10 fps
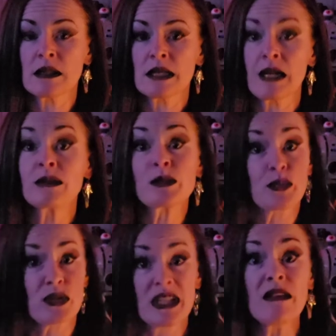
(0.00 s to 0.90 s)
it was
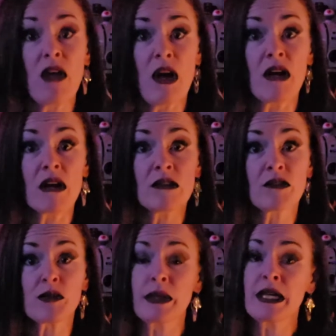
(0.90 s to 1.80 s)
pretty long
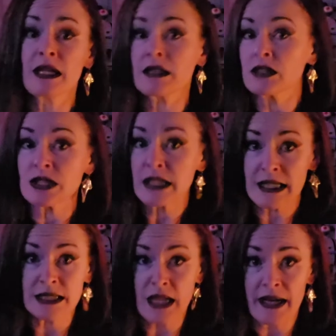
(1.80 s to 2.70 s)
for being just like
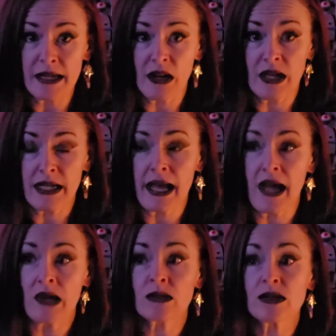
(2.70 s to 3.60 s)
a tiny haunted
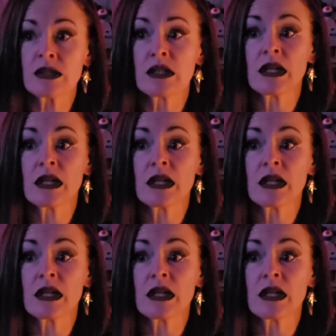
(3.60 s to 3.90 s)
house.